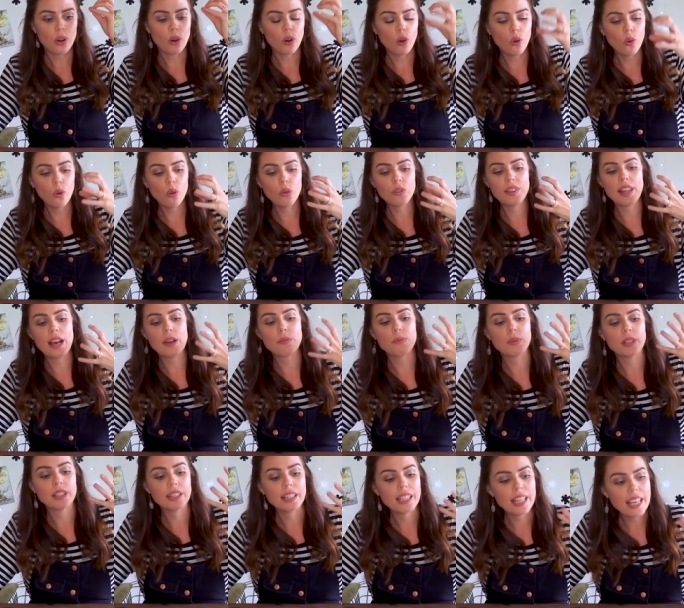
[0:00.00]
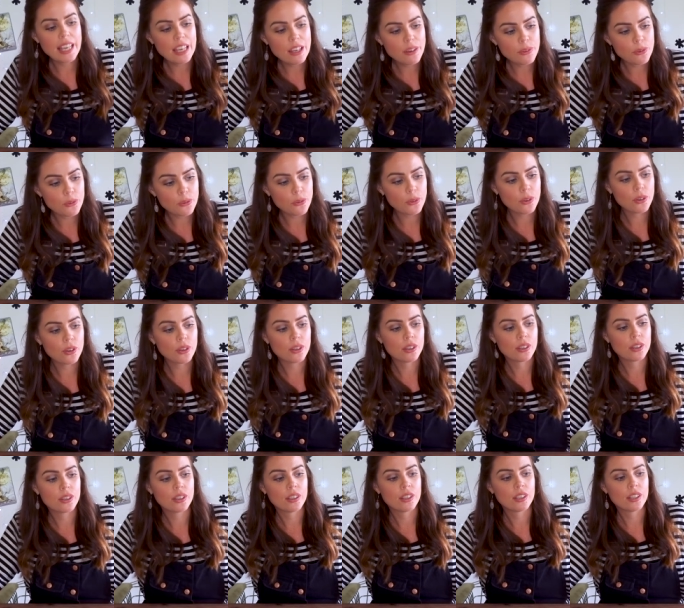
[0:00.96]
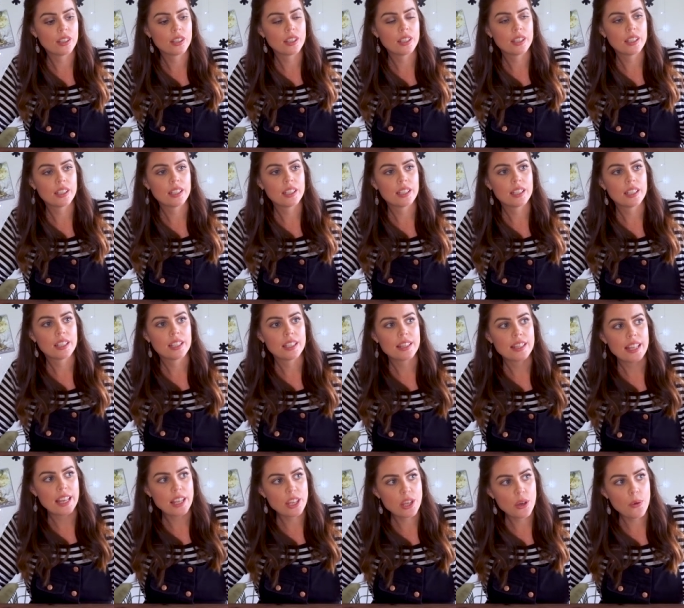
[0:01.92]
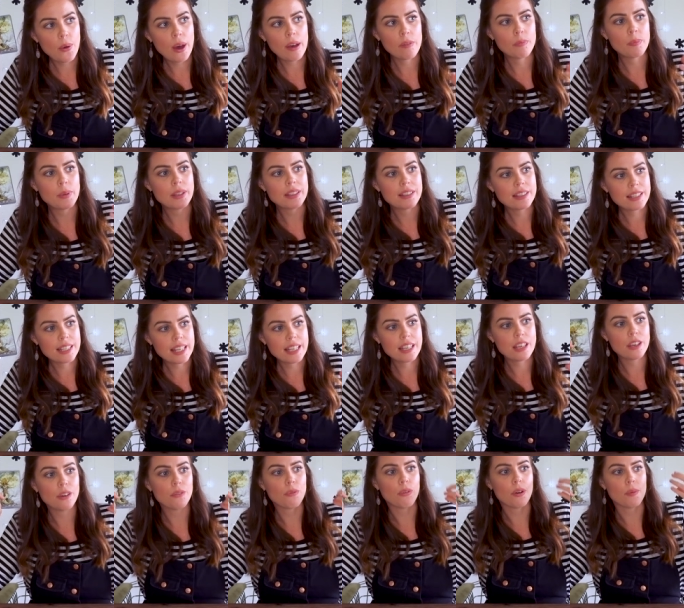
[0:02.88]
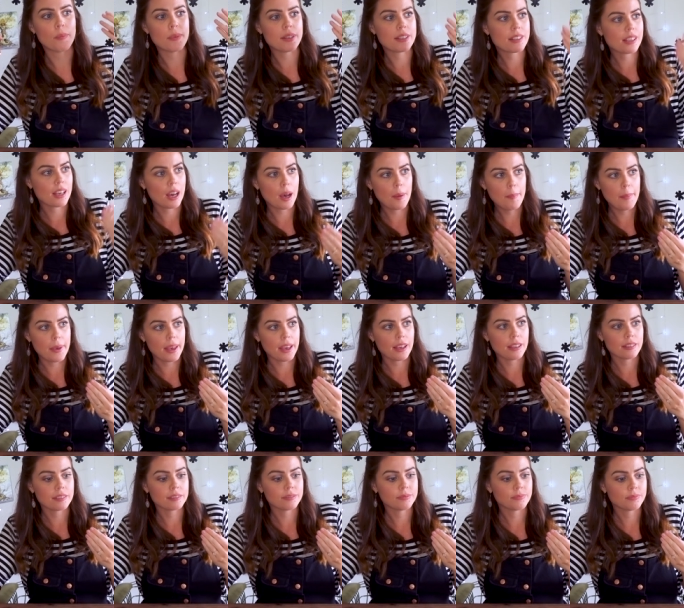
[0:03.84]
All that relief that you have been seeking from is coming.